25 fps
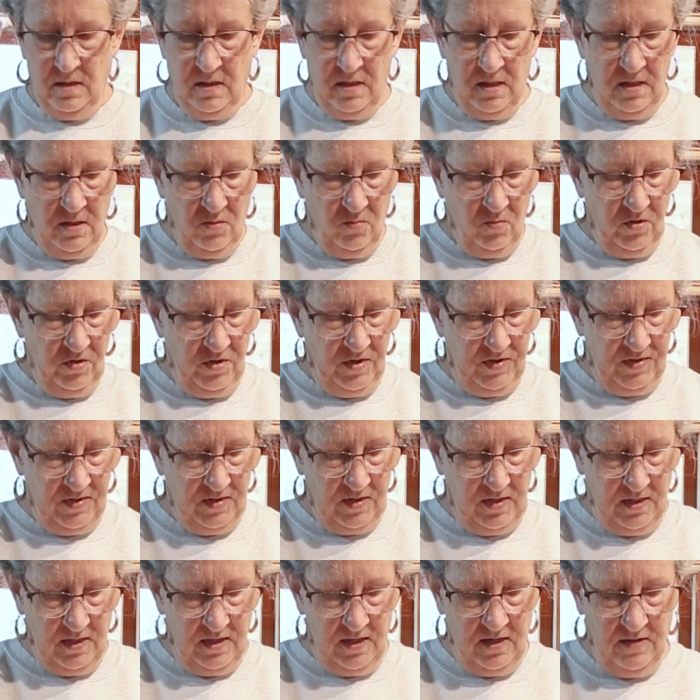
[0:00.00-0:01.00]
And then we're
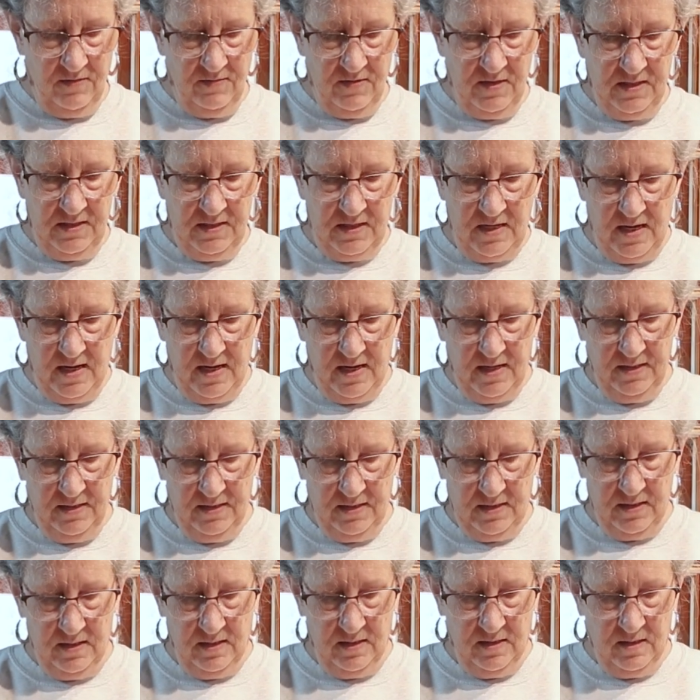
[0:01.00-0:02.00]
just going to give these
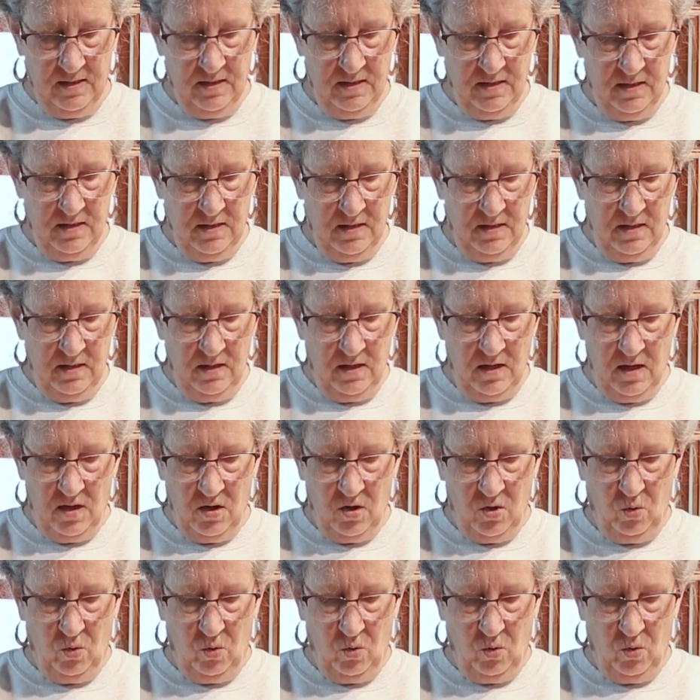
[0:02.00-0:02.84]
eggs a